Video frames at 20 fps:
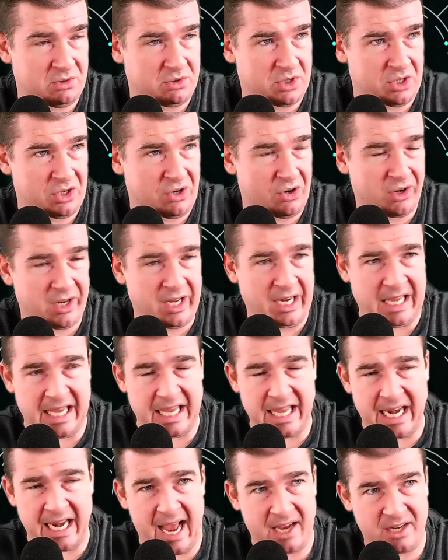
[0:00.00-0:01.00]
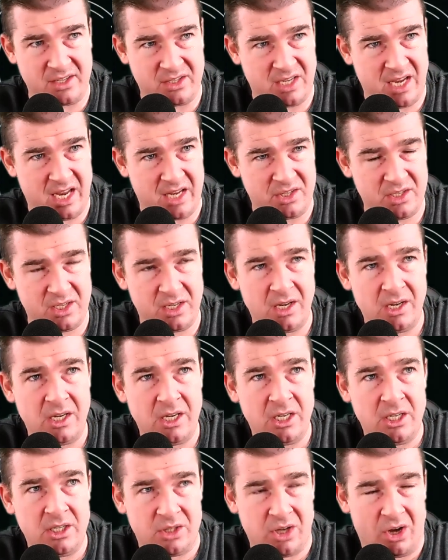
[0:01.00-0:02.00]
So you're going to get access
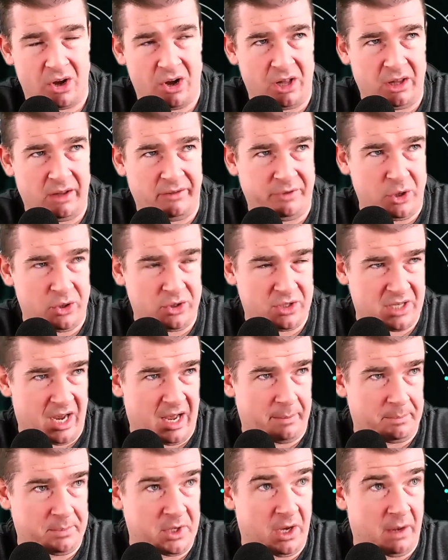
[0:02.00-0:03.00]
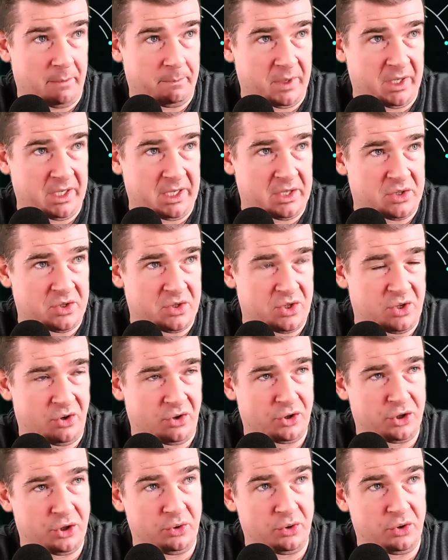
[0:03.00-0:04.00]
to all of your top companies, your
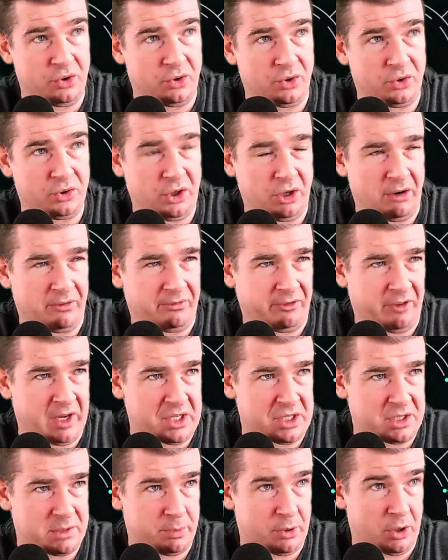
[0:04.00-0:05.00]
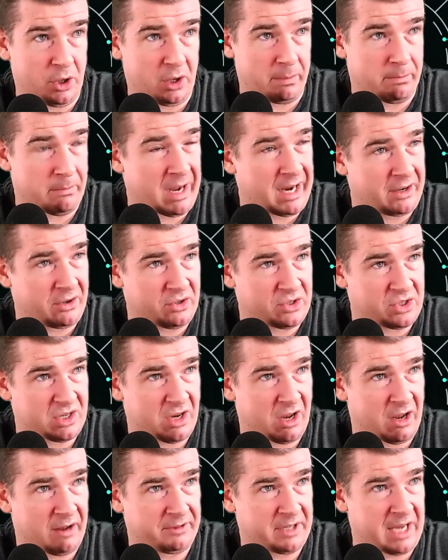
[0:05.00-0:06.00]
Google, your Facebook,
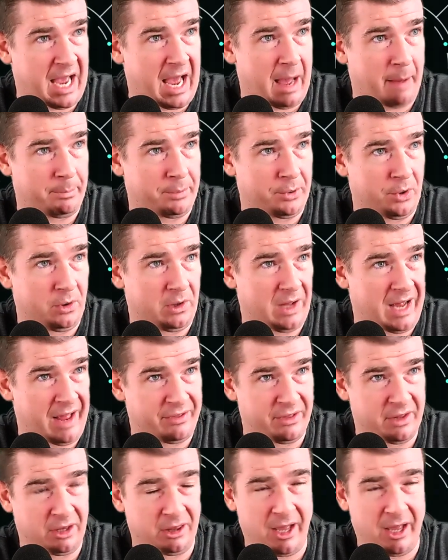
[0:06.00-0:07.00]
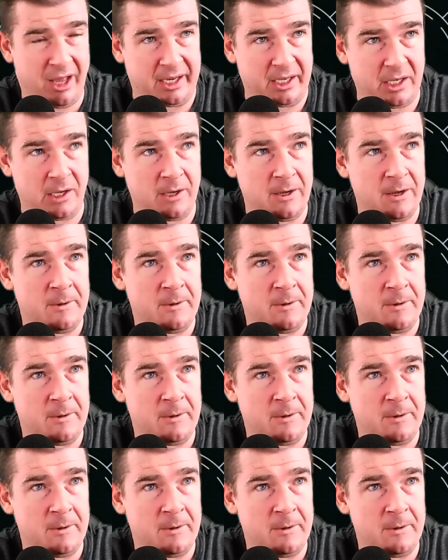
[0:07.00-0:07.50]
Microsoft, Apple, and the like.